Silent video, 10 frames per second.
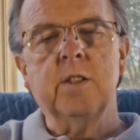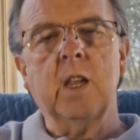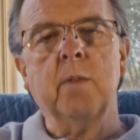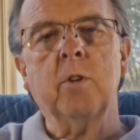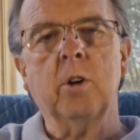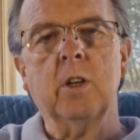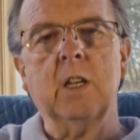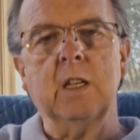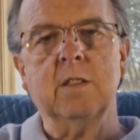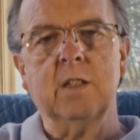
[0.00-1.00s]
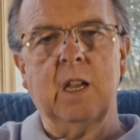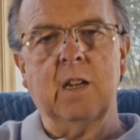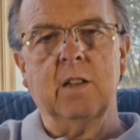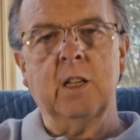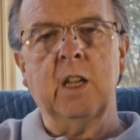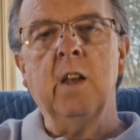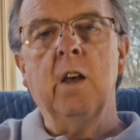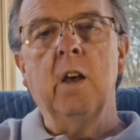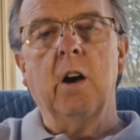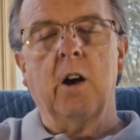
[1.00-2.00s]
Sam Cooke, incidentally,
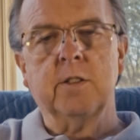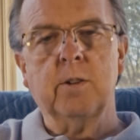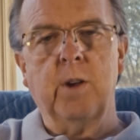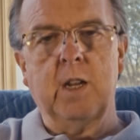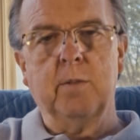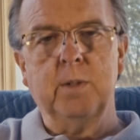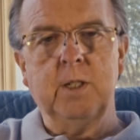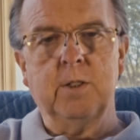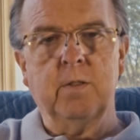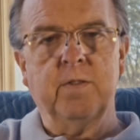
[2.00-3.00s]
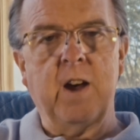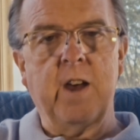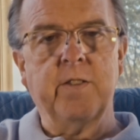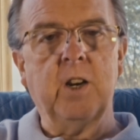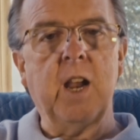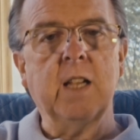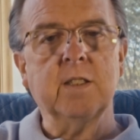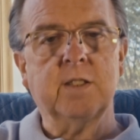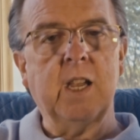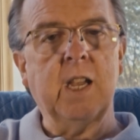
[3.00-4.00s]
also had a preacher father
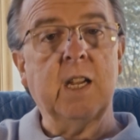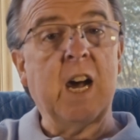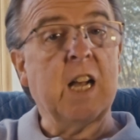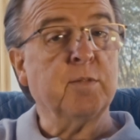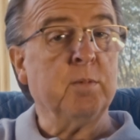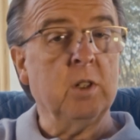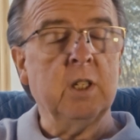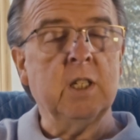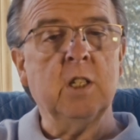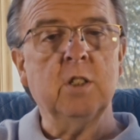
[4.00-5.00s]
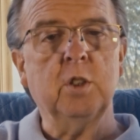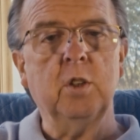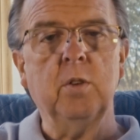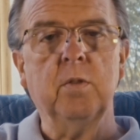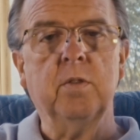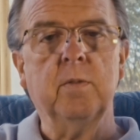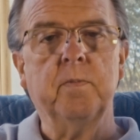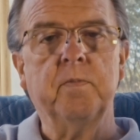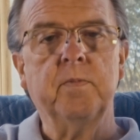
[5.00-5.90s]
and sang gospel in his youth.